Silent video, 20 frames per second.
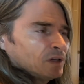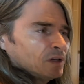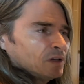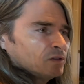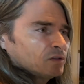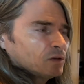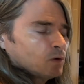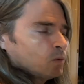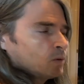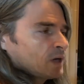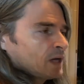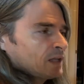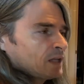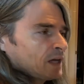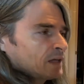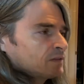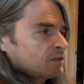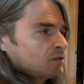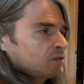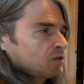So what I'd
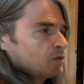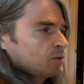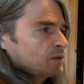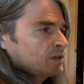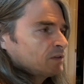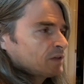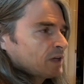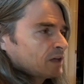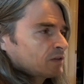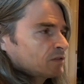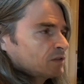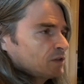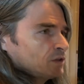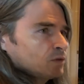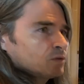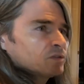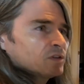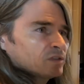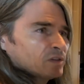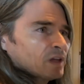like to do is actually
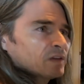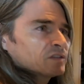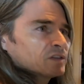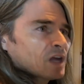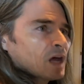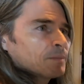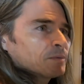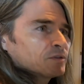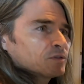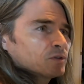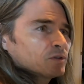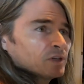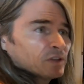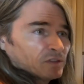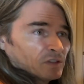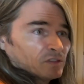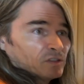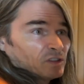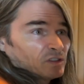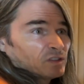use this as an opportunity,
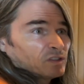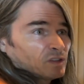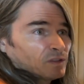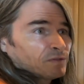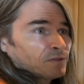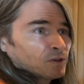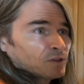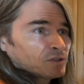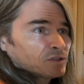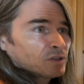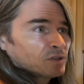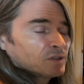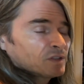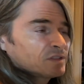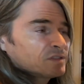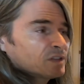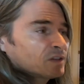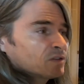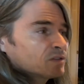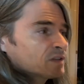since this is the first year these
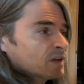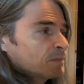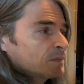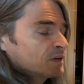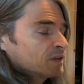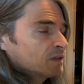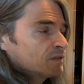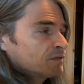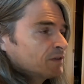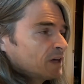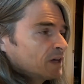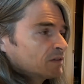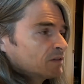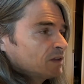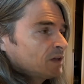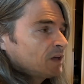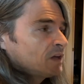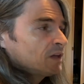standards have been in effect,